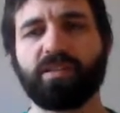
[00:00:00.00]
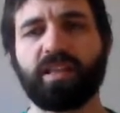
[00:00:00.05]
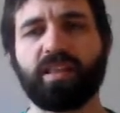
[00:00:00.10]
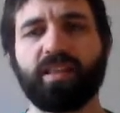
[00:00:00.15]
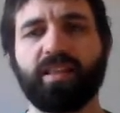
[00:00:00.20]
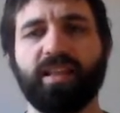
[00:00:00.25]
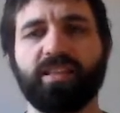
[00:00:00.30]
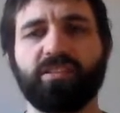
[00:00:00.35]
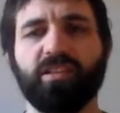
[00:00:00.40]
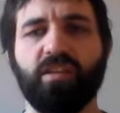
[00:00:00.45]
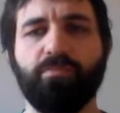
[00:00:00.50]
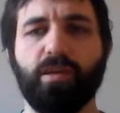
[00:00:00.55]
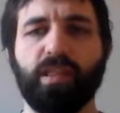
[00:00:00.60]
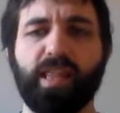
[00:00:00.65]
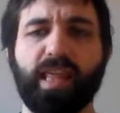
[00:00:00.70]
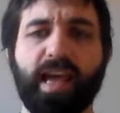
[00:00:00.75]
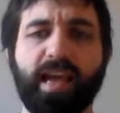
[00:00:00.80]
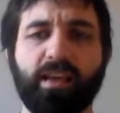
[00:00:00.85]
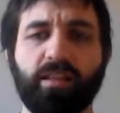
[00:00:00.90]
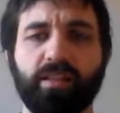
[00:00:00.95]
I think that's going to be
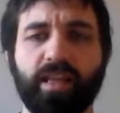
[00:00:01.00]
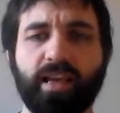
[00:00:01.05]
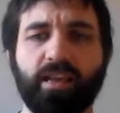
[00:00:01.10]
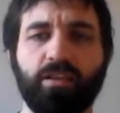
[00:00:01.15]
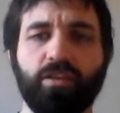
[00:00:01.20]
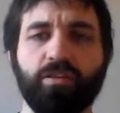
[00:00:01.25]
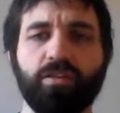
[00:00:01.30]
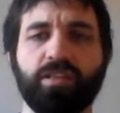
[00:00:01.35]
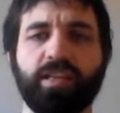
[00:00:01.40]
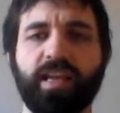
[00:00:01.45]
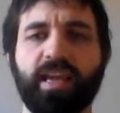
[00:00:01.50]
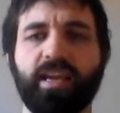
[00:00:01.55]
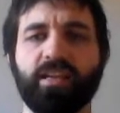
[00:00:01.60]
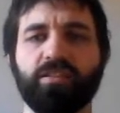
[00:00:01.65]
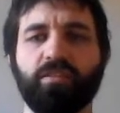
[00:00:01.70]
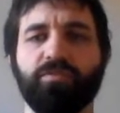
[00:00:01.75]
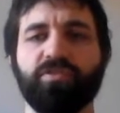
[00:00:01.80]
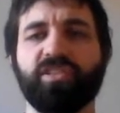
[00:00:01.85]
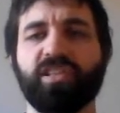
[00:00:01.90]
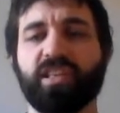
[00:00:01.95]
their good case.
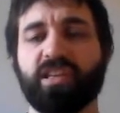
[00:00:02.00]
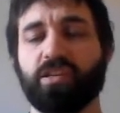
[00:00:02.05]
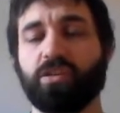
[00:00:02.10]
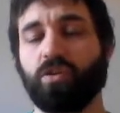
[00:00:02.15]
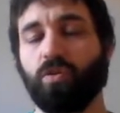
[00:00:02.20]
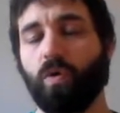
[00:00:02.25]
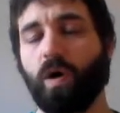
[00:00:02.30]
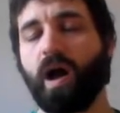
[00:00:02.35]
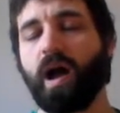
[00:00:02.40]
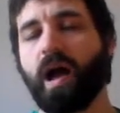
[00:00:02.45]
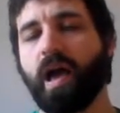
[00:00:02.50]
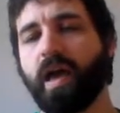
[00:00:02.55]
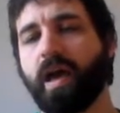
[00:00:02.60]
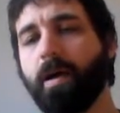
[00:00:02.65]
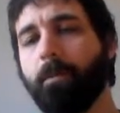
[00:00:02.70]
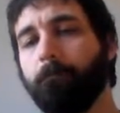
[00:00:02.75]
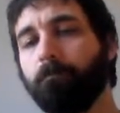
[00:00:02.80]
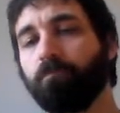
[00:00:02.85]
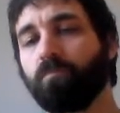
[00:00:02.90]
Obviously they can go higher.